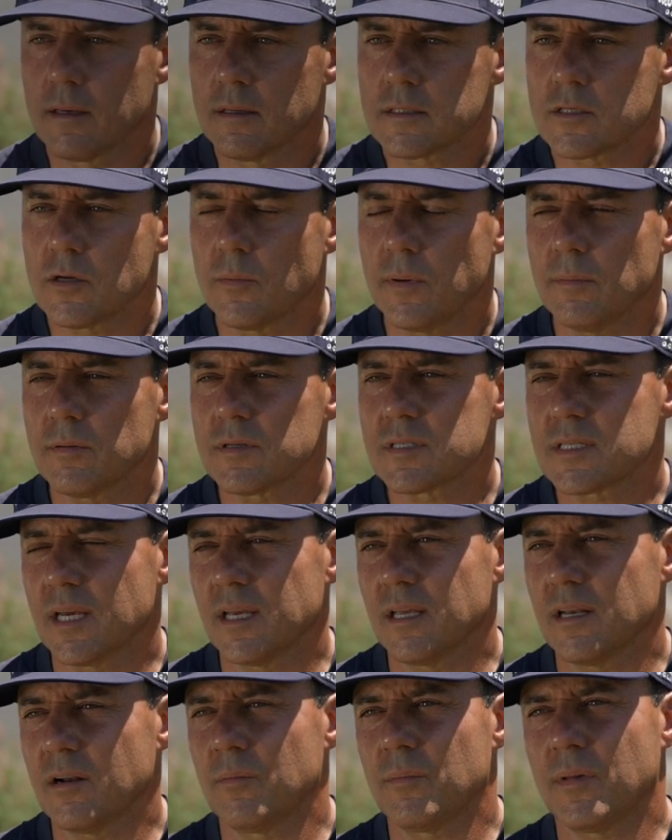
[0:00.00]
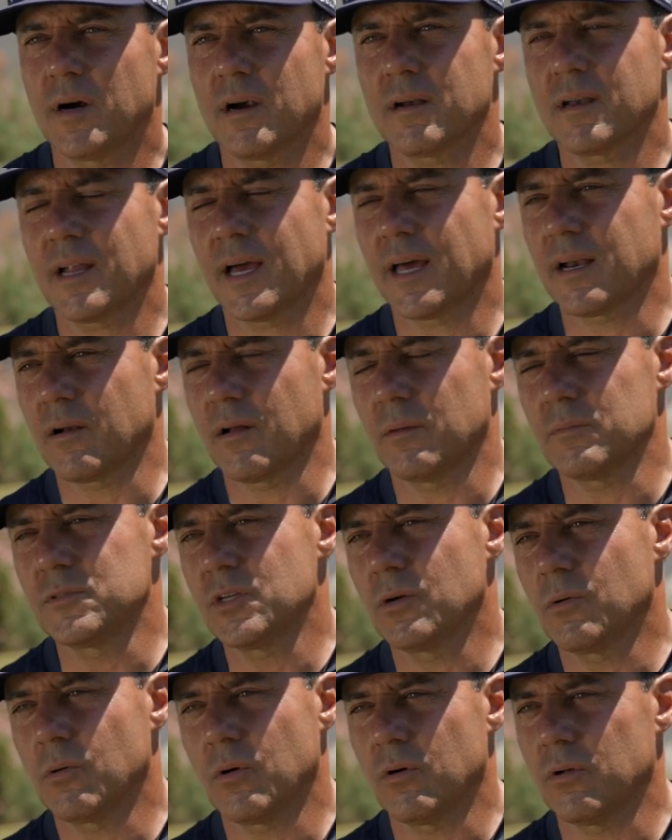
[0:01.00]
So people say, you know, Martin, I don't know, I'm
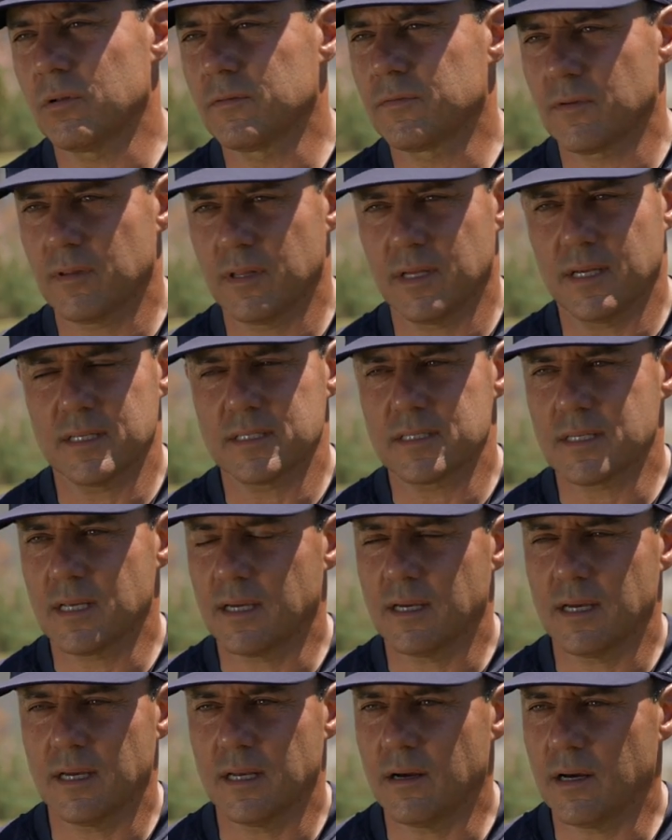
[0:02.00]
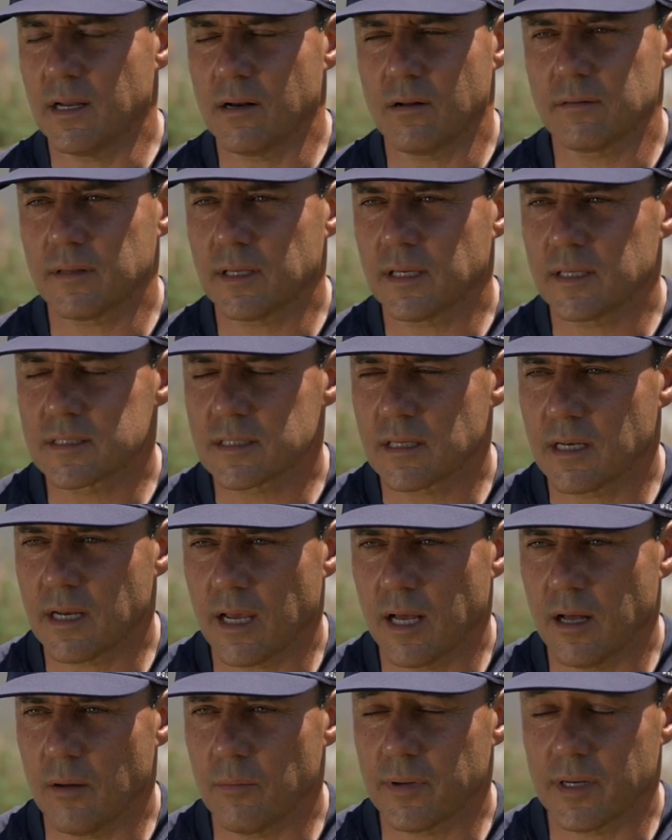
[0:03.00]
too old for this. I don't think it's going to
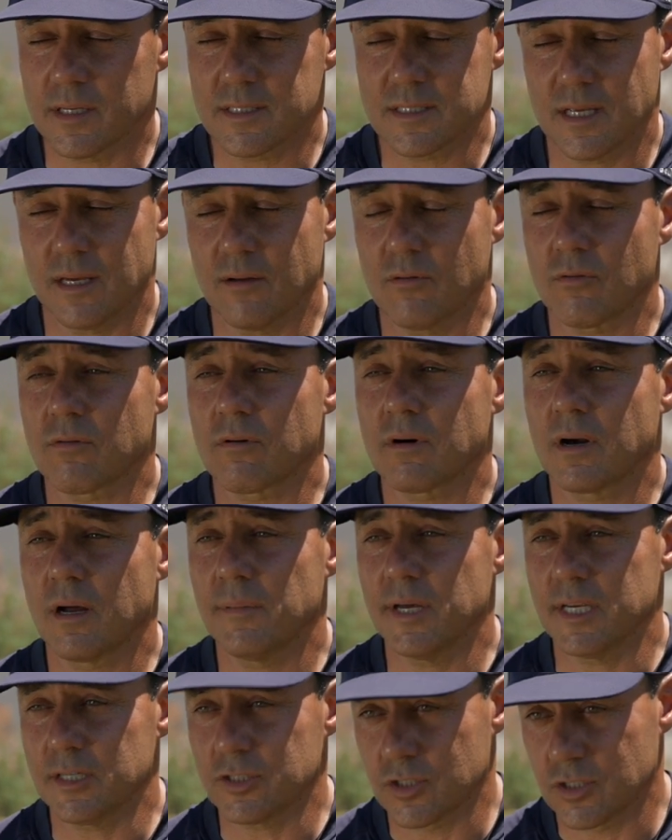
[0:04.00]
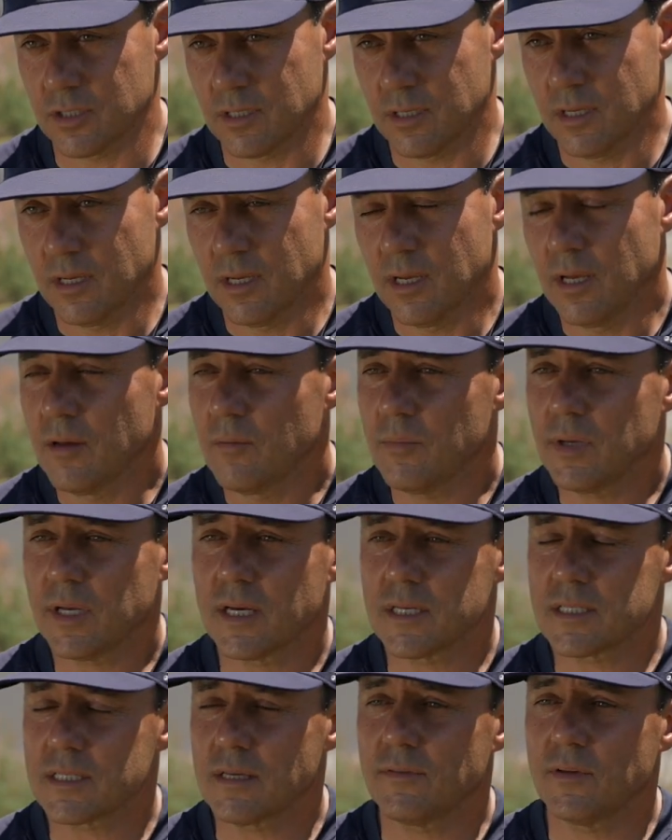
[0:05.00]
help. And I say, rubbish.
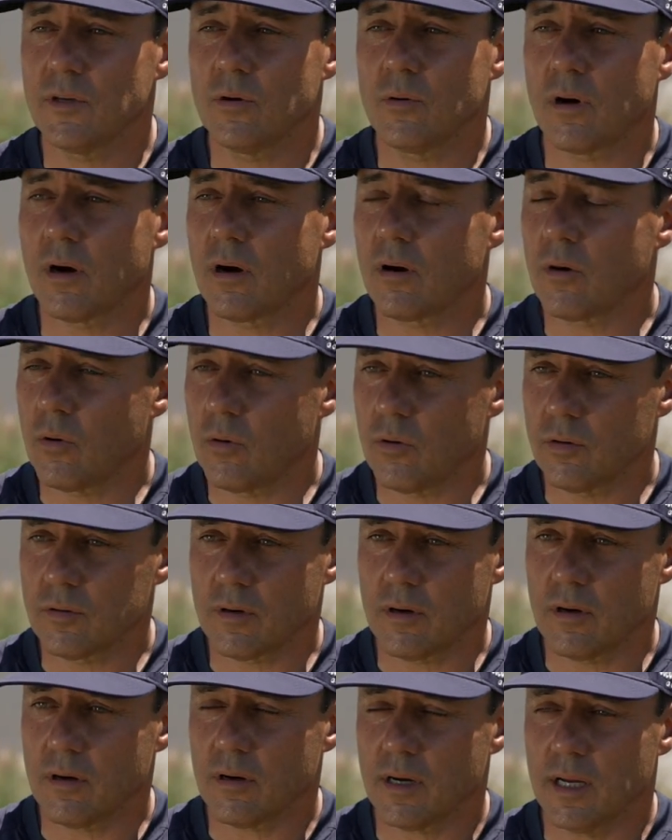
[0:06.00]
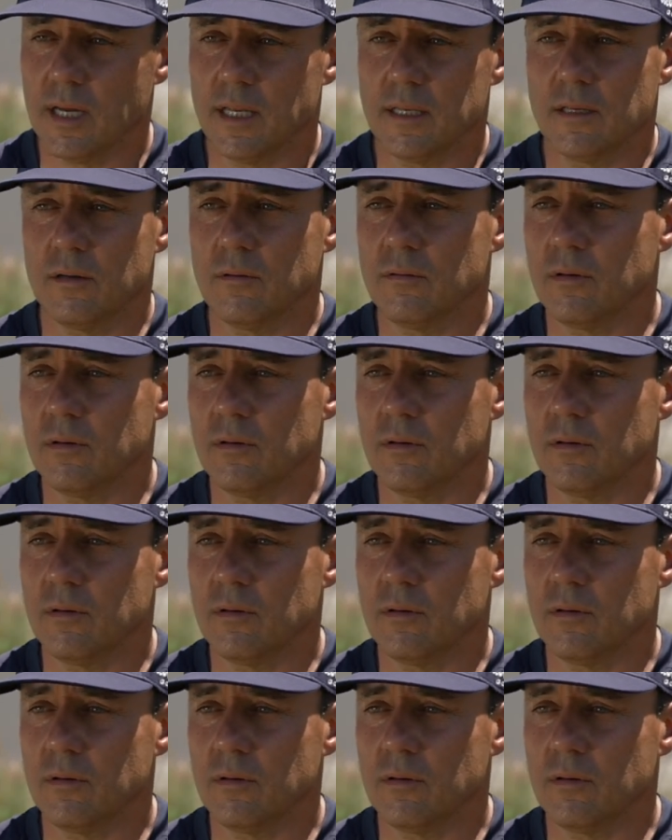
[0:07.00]
Because if you are older and you